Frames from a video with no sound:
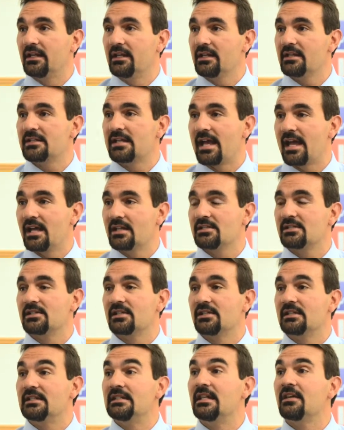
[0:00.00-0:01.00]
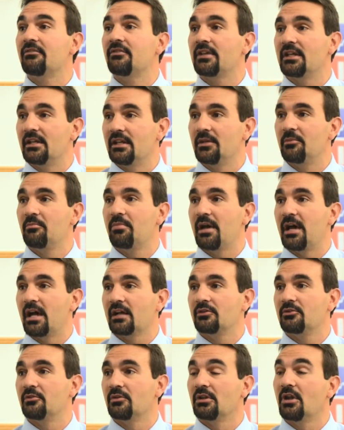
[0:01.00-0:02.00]
it has had significant
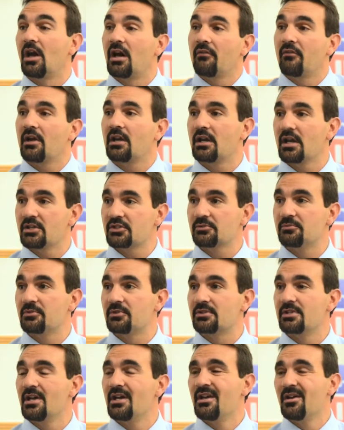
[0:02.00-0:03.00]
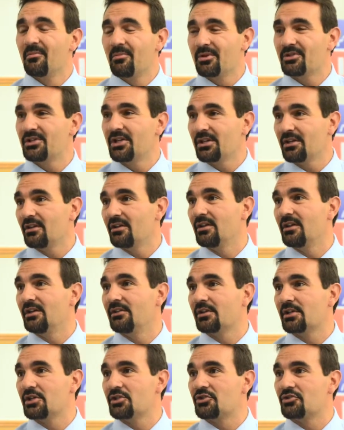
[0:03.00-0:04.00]
impact to a lot of our customers, particularly
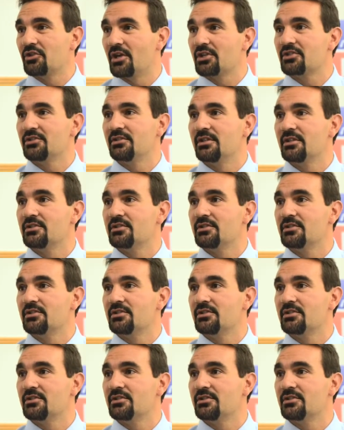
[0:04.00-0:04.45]
in the construction